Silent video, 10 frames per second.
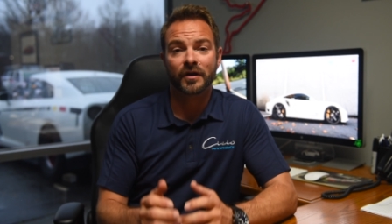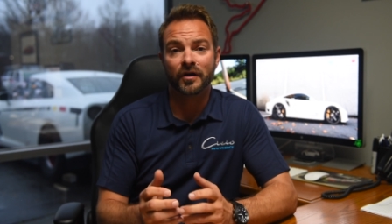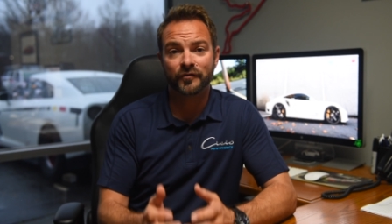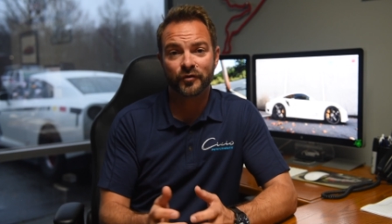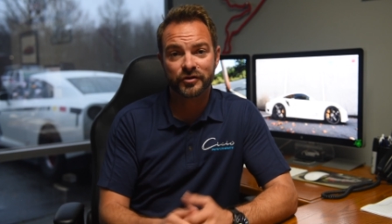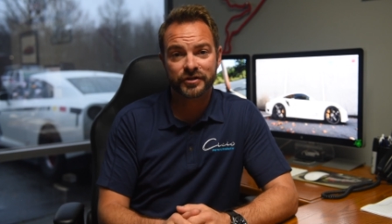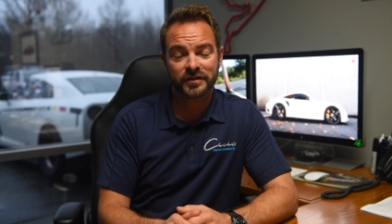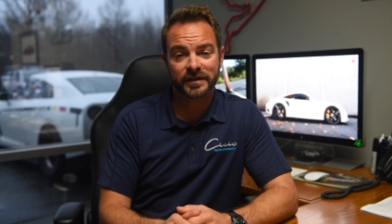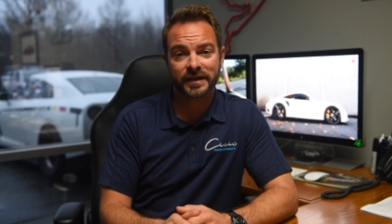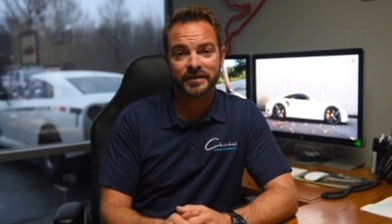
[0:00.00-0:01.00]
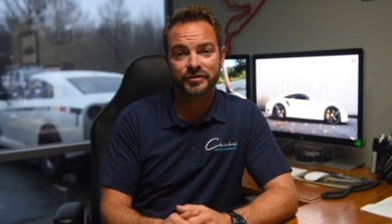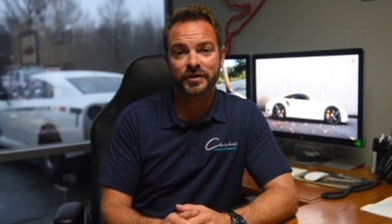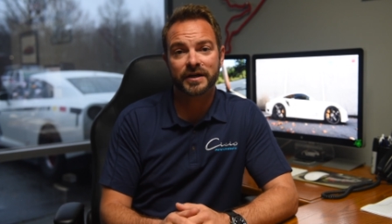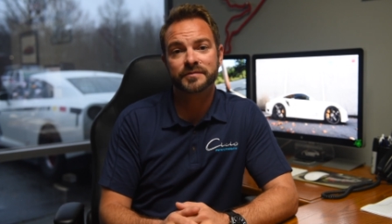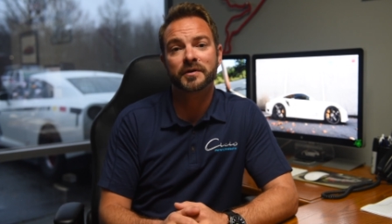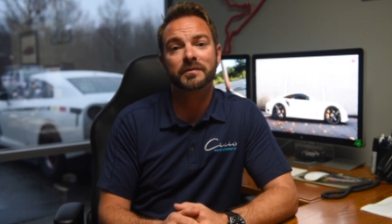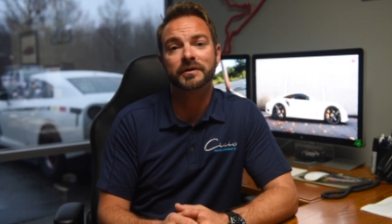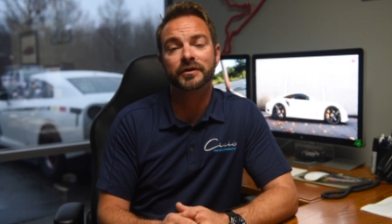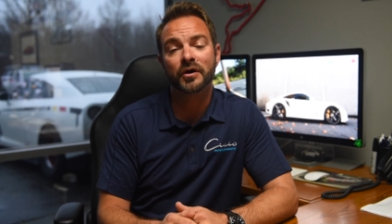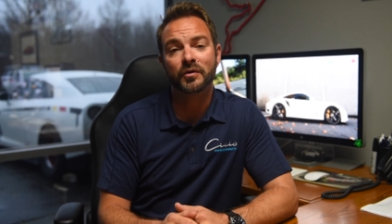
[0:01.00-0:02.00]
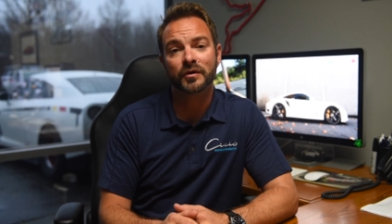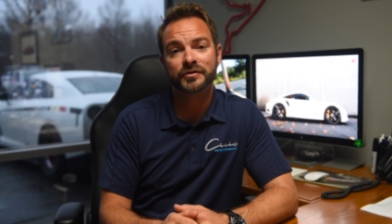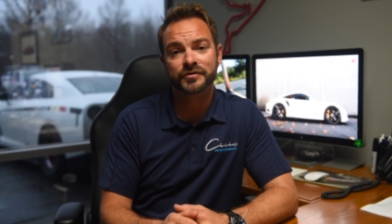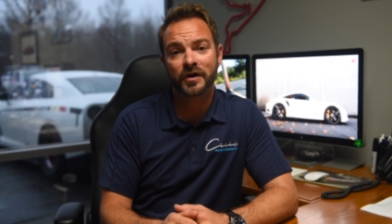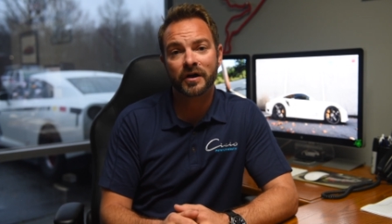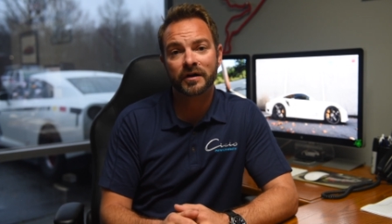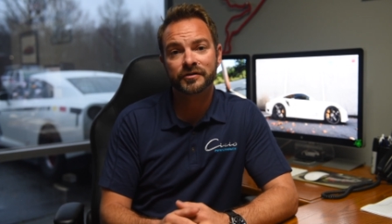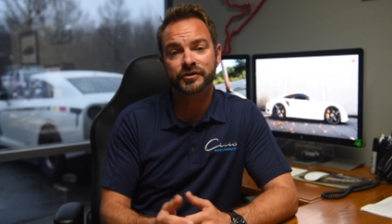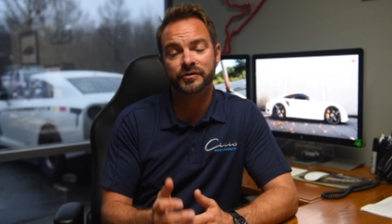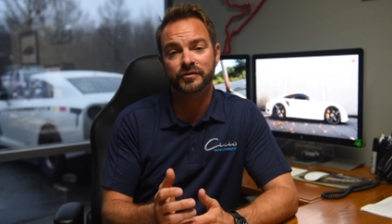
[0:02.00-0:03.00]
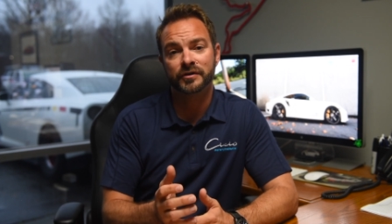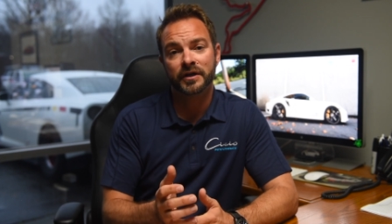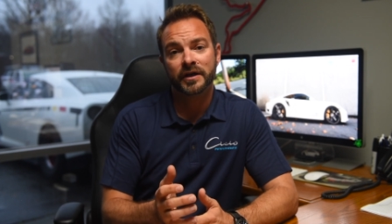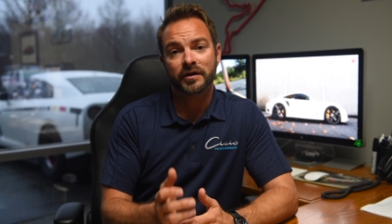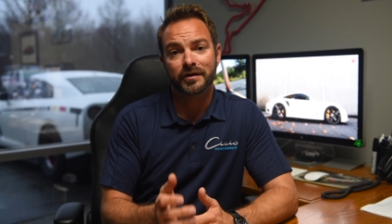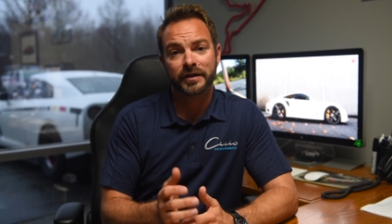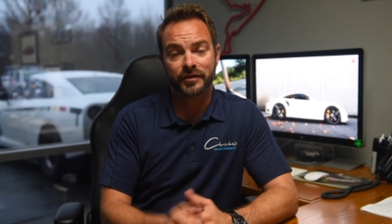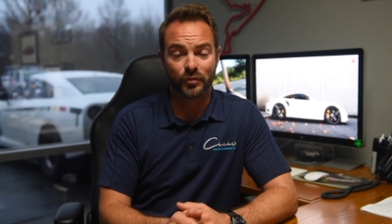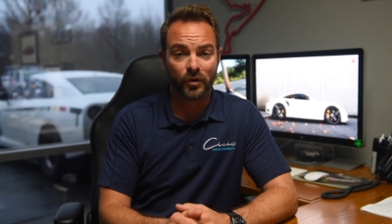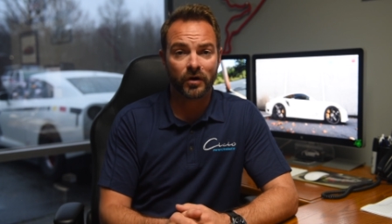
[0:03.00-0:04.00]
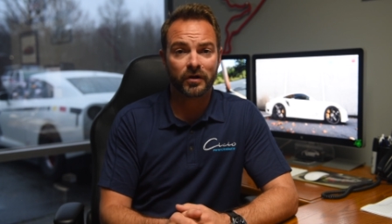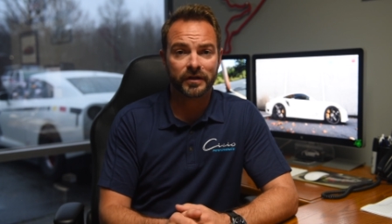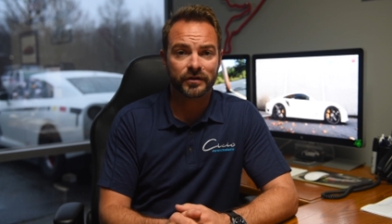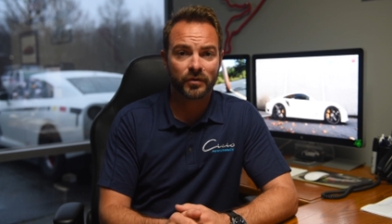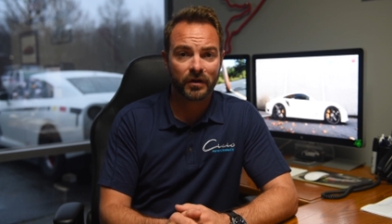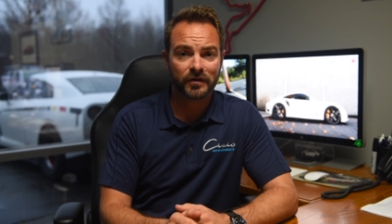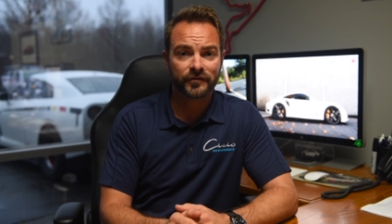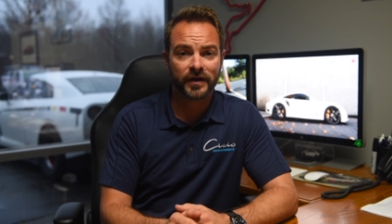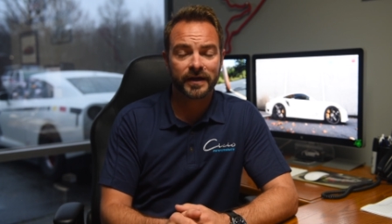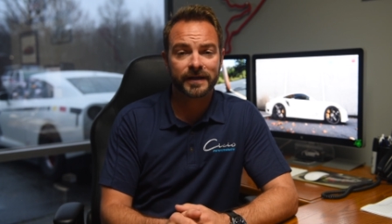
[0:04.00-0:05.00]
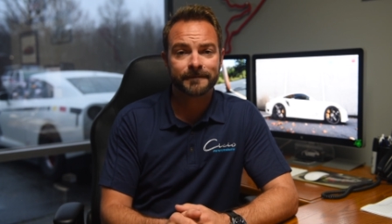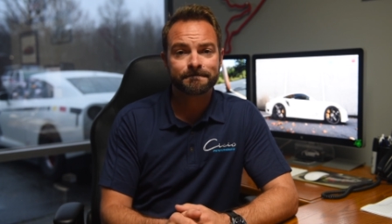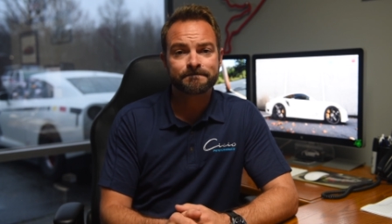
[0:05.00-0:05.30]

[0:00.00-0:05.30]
Unfortunately, as you guys probably know or saw, she hit the wall in qualifying,